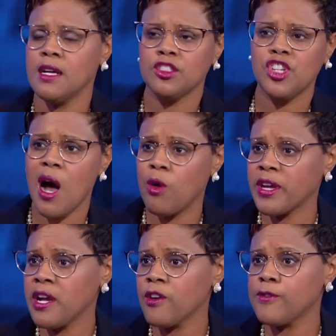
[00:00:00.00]
child
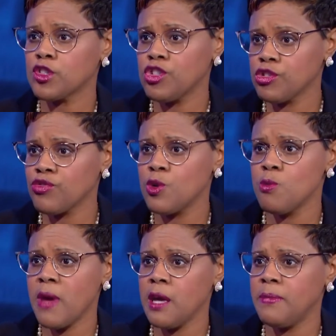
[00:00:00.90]
care for children who
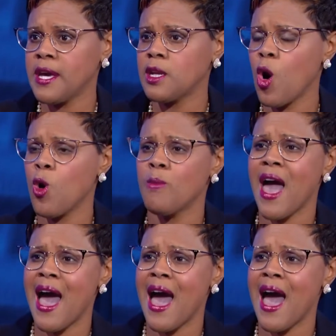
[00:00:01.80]
may be at home,